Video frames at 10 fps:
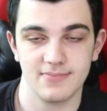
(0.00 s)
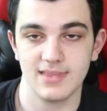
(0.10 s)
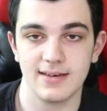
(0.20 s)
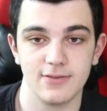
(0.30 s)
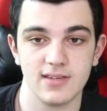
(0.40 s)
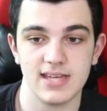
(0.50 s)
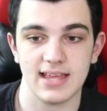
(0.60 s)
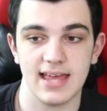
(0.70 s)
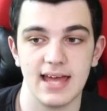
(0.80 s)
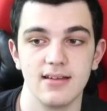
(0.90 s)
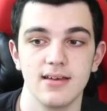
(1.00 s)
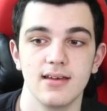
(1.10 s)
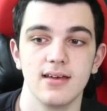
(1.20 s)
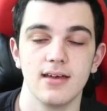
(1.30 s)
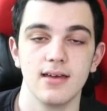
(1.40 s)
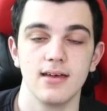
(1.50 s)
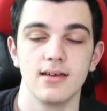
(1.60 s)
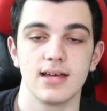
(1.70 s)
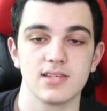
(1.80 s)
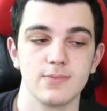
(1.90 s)
Definitely take that.
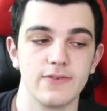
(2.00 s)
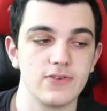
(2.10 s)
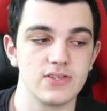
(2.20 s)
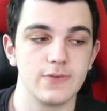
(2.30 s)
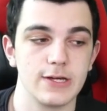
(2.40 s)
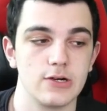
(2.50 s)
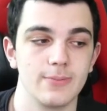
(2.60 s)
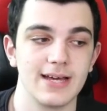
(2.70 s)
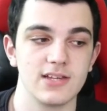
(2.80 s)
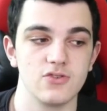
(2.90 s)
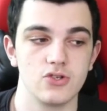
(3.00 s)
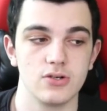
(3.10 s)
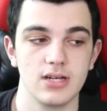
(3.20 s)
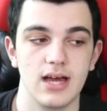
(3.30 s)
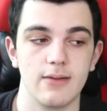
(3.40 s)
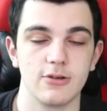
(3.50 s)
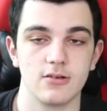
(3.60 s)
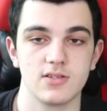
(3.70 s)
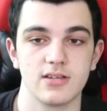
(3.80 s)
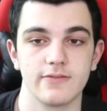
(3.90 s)
That's going to be it for this video. I hope you guys enjoyed. I've been
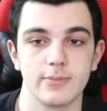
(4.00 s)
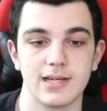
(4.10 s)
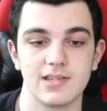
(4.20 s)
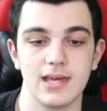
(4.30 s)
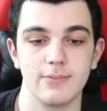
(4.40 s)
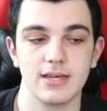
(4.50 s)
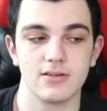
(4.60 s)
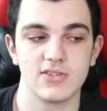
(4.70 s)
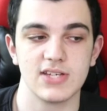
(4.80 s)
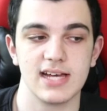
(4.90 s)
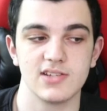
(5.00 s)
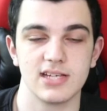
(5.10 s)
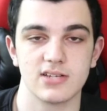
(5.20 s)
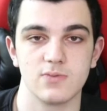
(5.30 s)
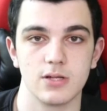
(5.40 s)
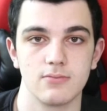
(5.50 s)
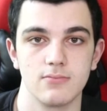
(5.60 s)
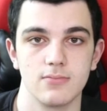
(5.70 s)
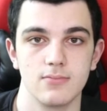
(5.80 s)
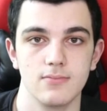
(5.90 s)
your host, Nick, from Big N's Gaming. I'll see you guys in the next one.
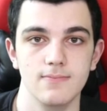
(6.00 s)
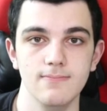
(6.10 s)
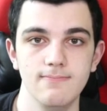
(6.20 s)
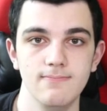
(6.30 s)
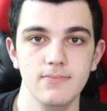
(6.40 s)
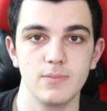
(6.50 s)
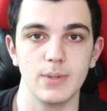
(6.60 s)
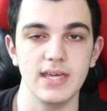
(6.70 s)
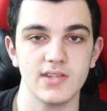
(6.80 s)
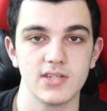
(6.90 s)
Peace.